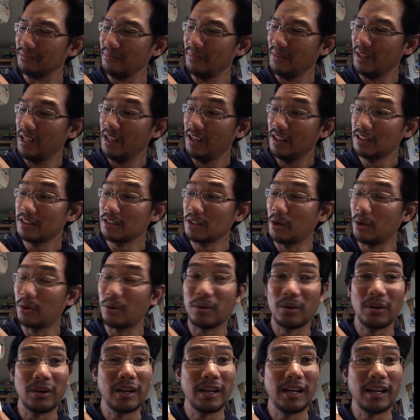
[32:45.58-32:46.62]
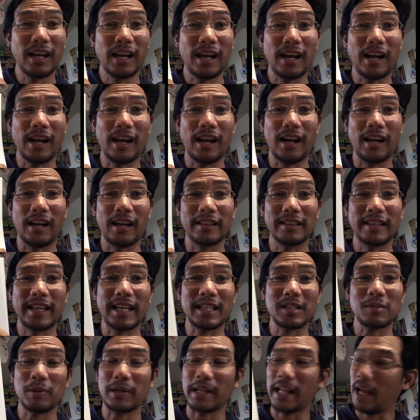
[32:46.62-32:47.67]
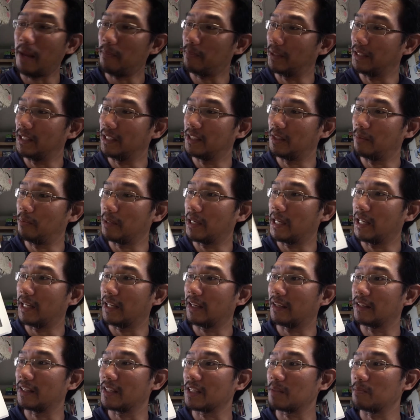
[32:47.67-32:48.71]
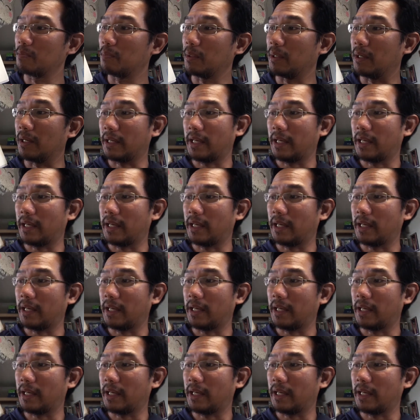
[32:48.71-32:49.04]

So that's what happened in the beginning of this book.